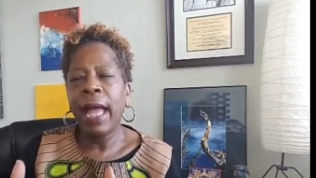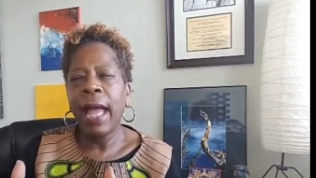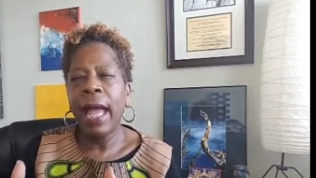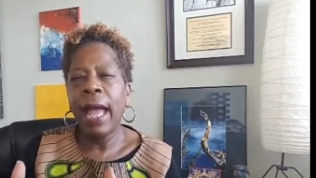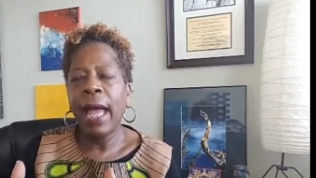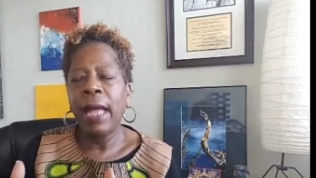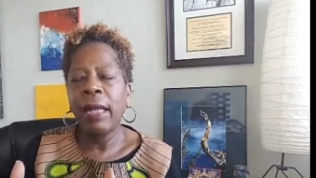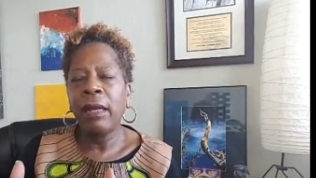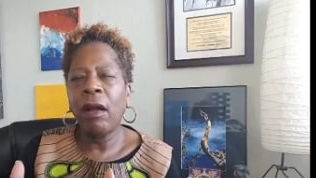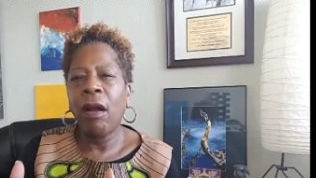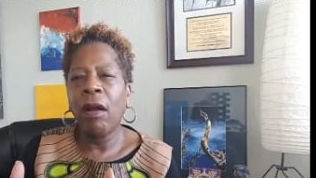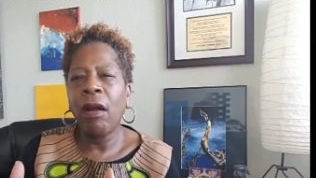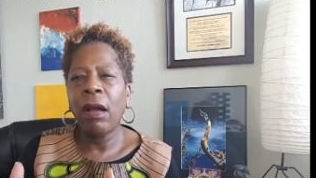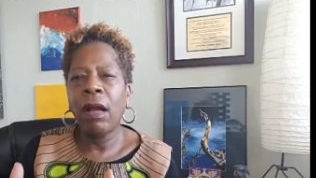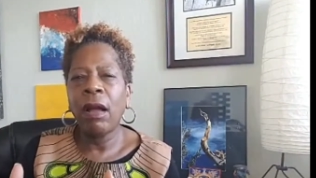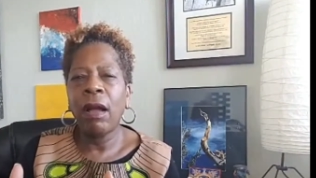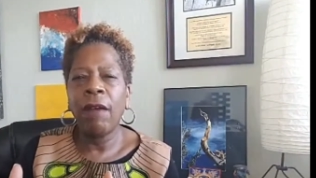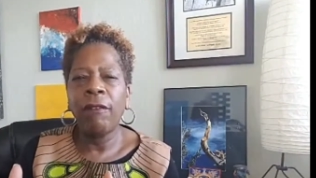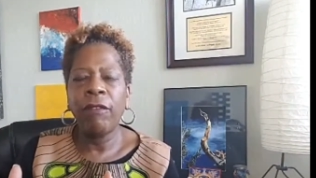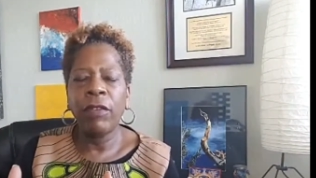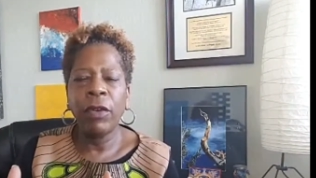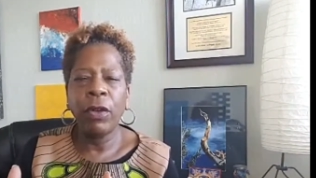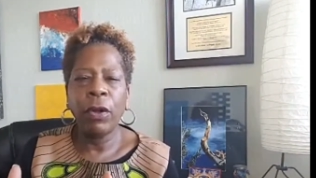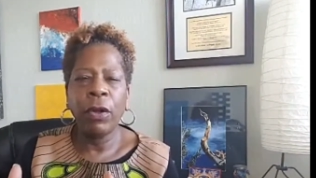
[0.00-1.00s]
at our
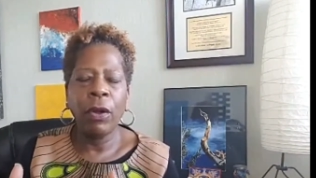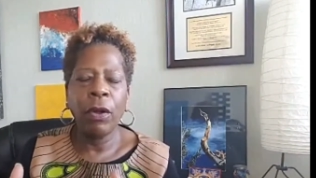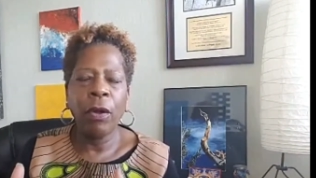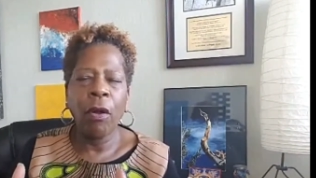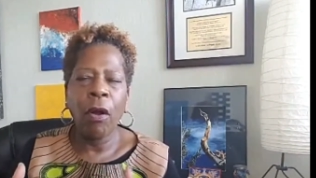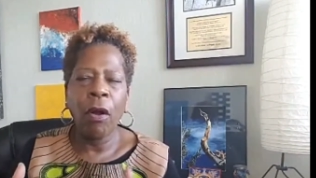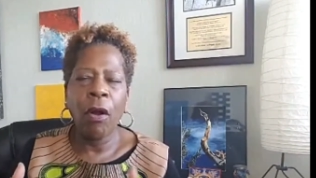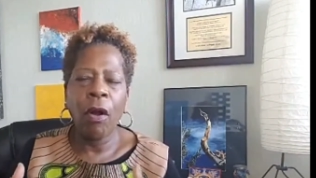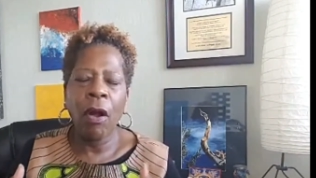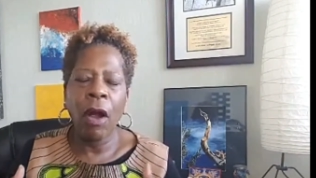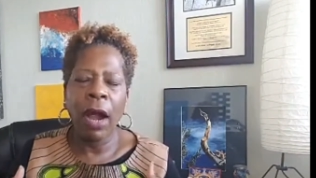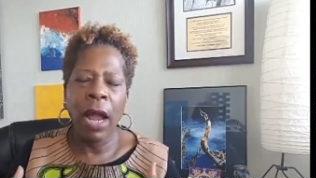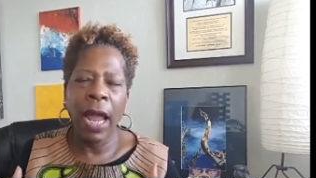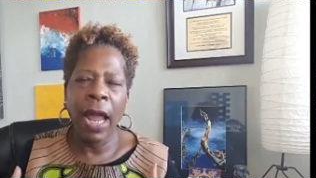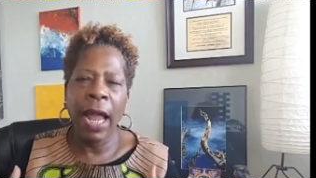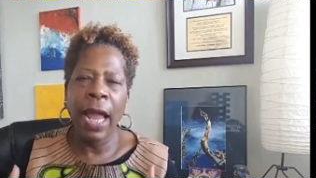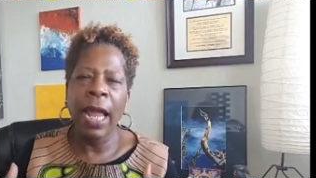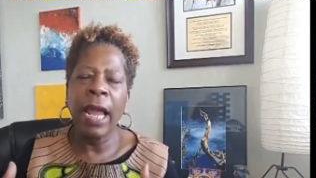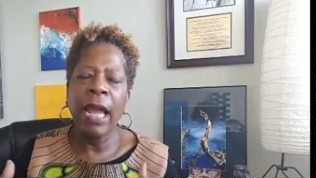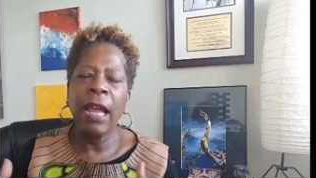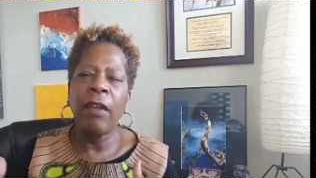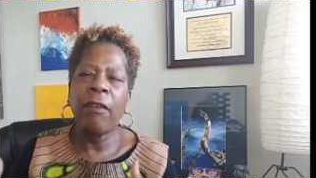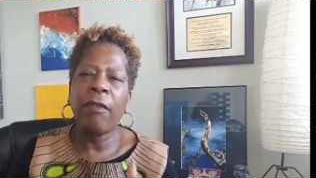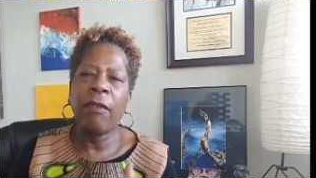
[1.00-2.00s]
governor or
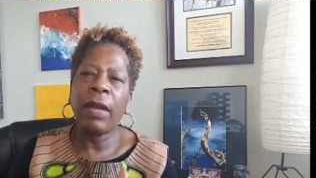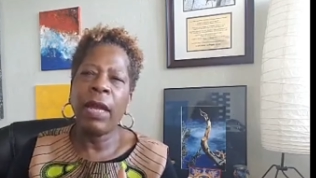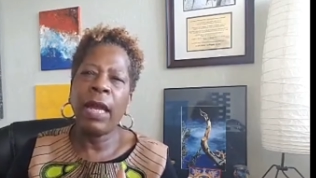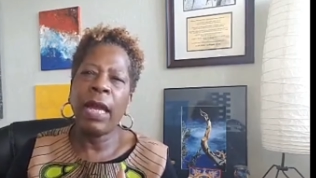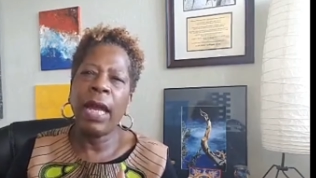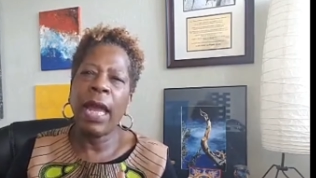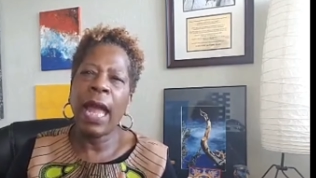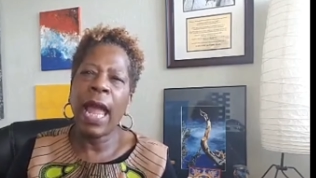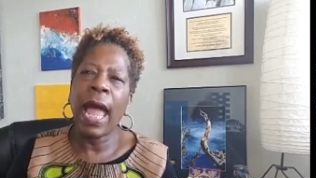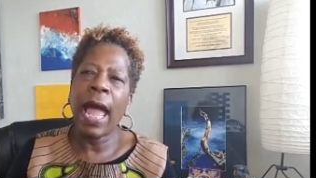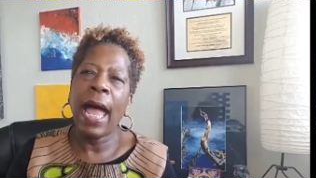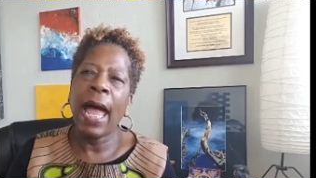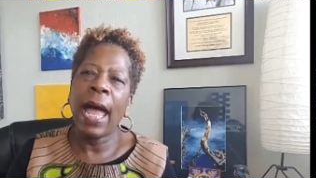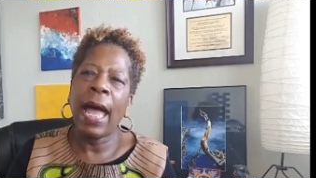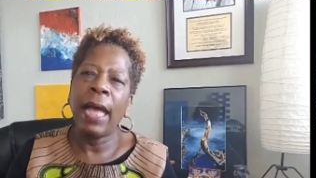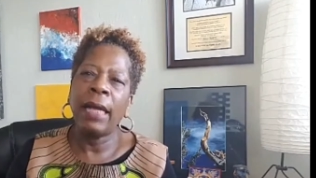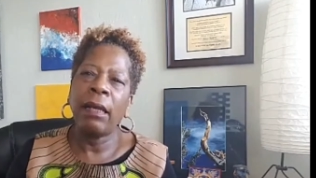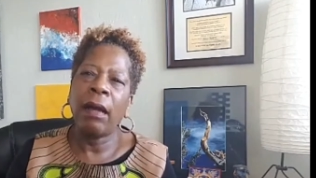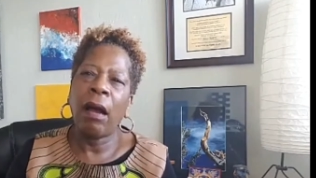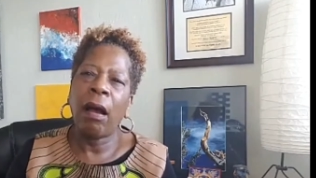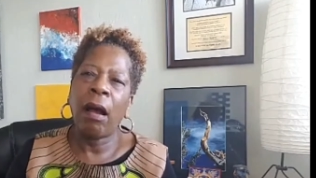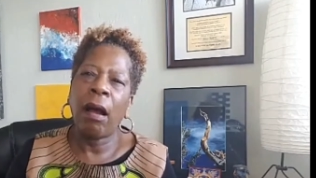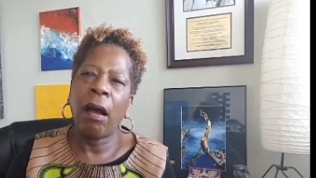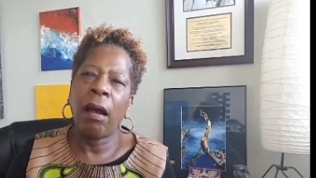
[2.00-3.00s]
angry
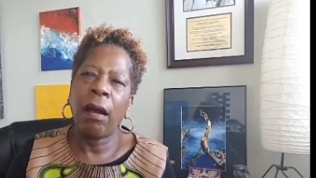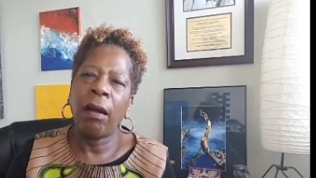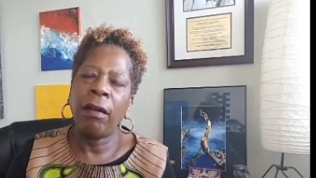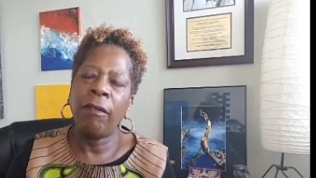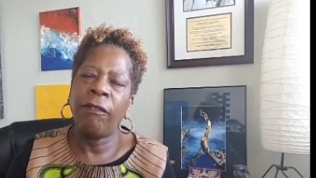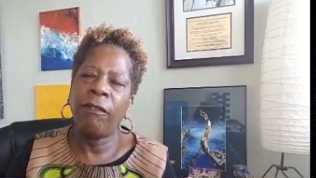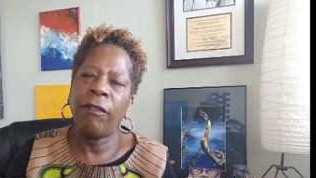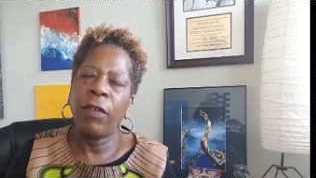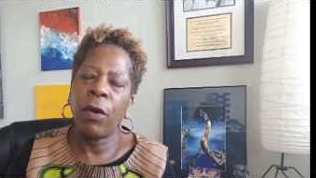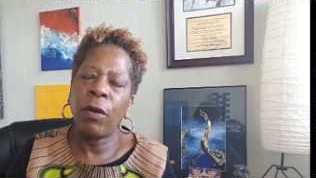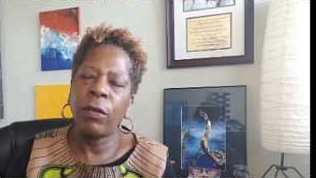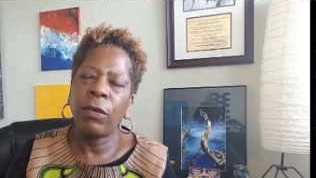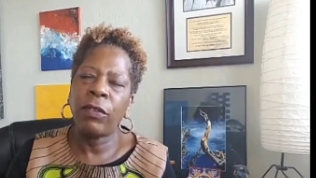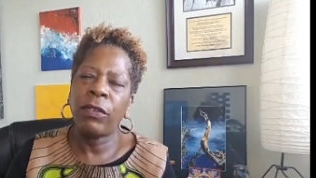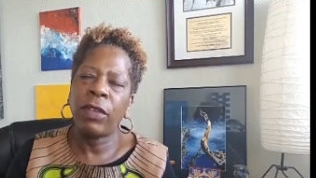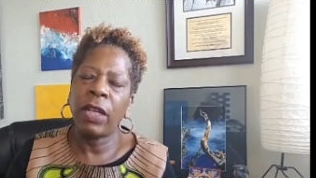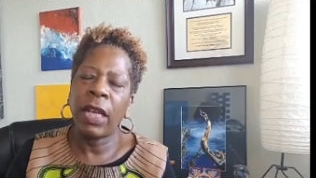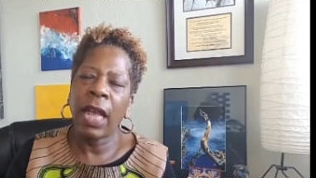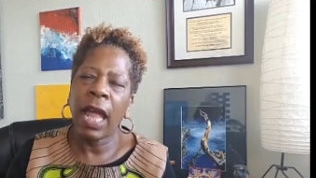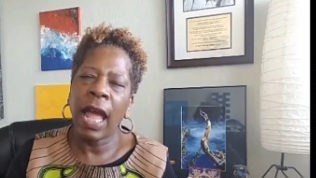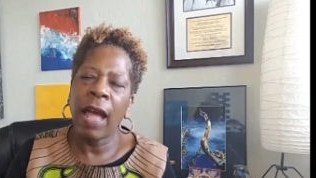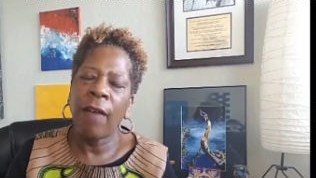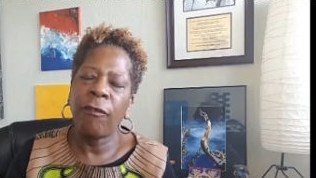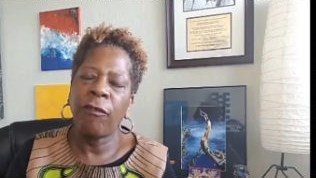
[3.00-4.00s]
at our folks
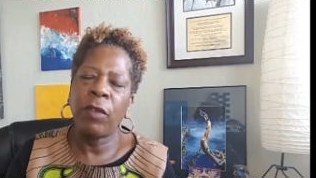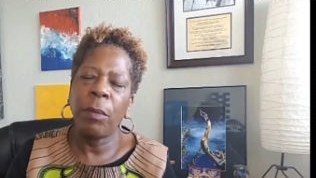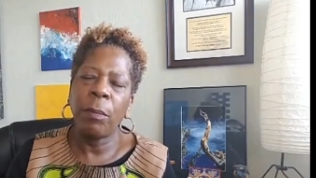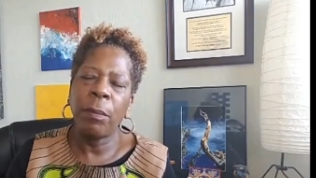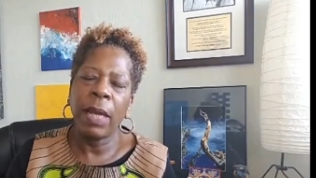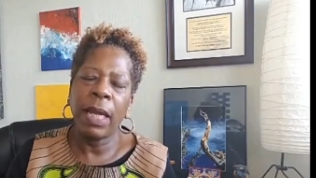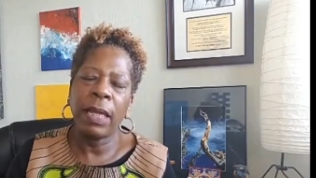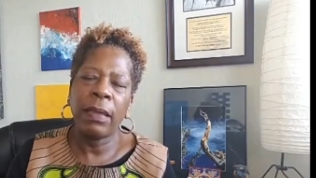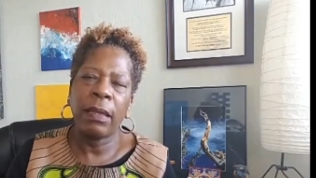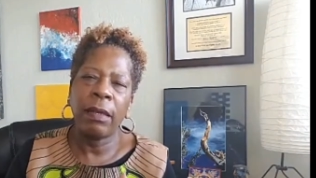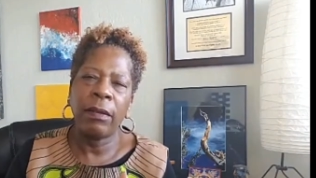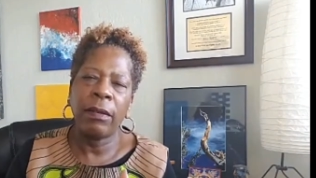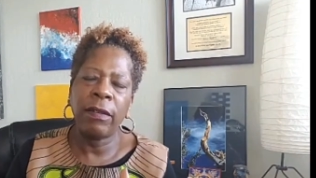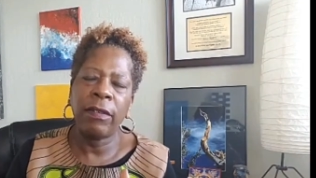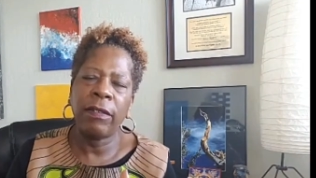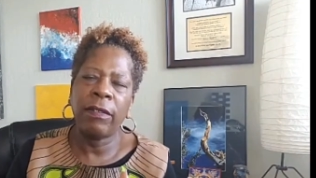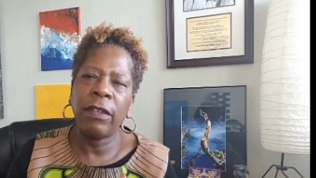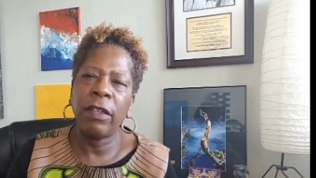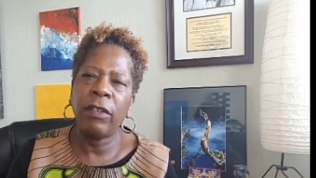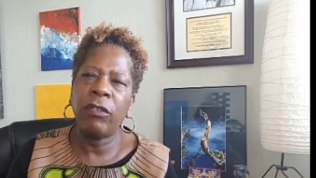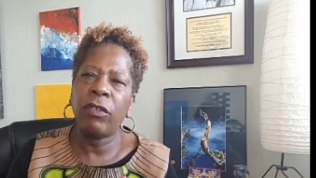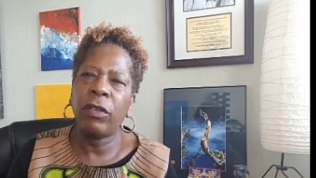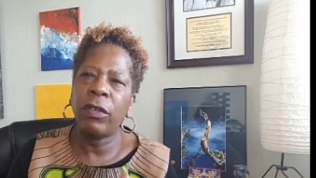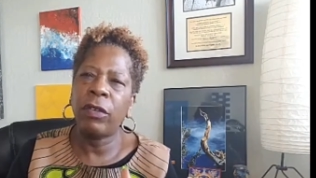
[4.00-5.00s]
that have to make the
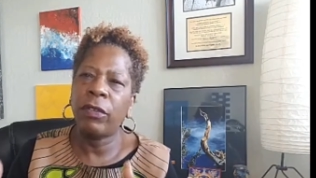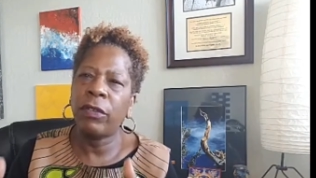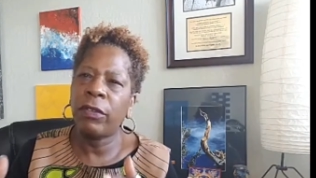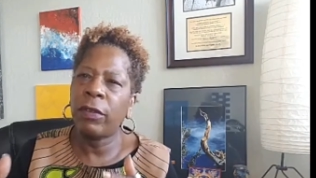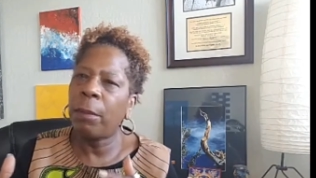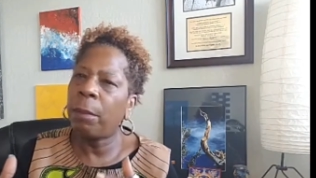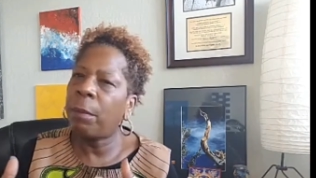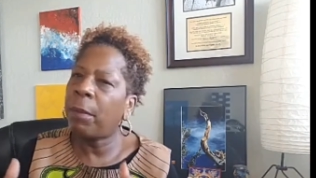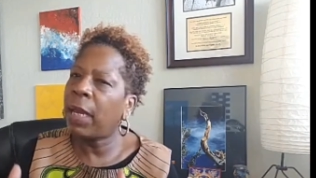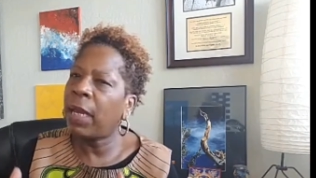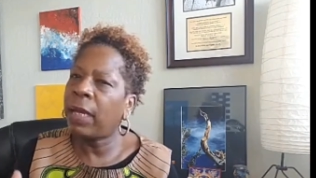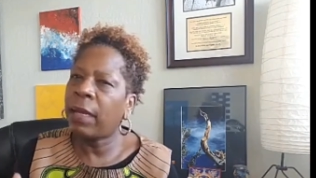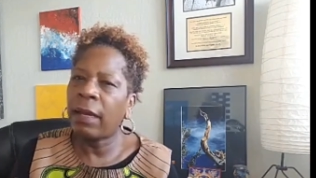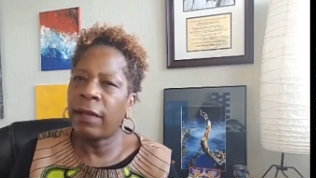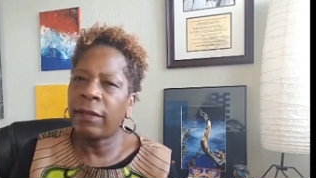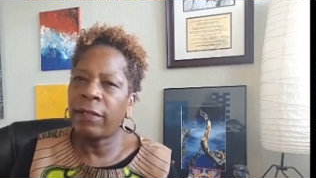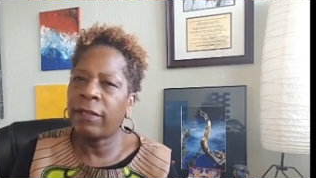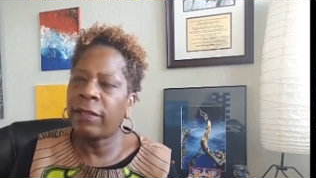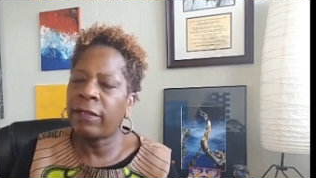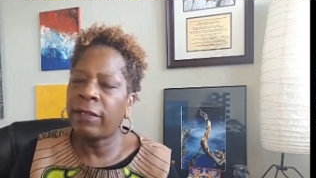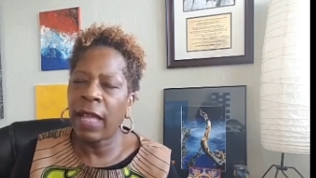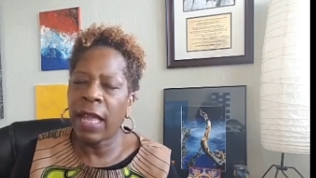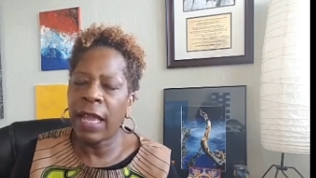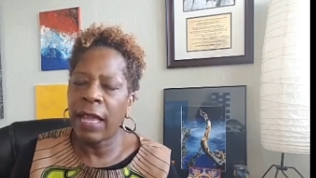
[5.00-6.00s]
decisions to make
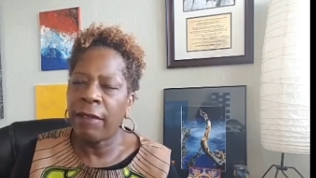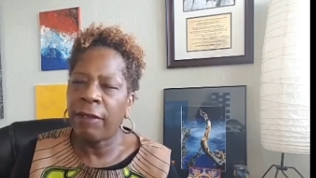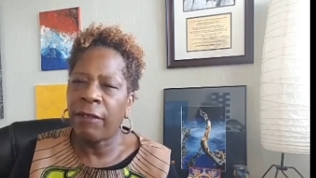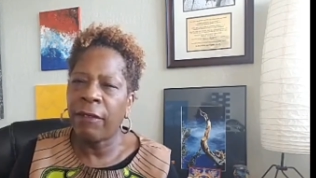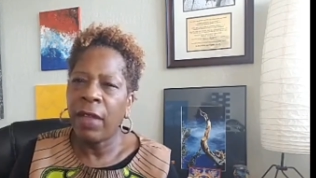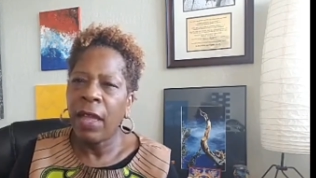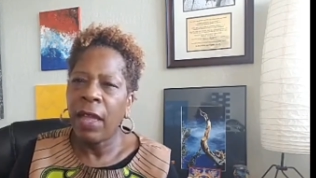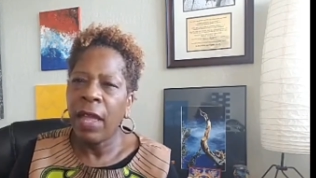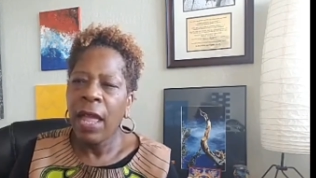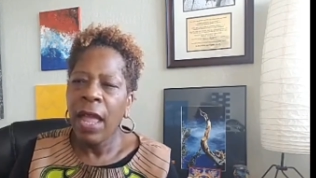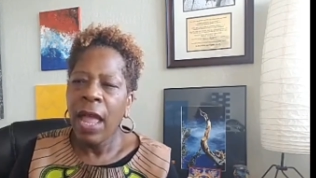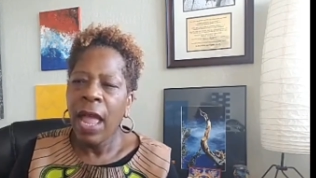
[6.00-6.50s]
us safe.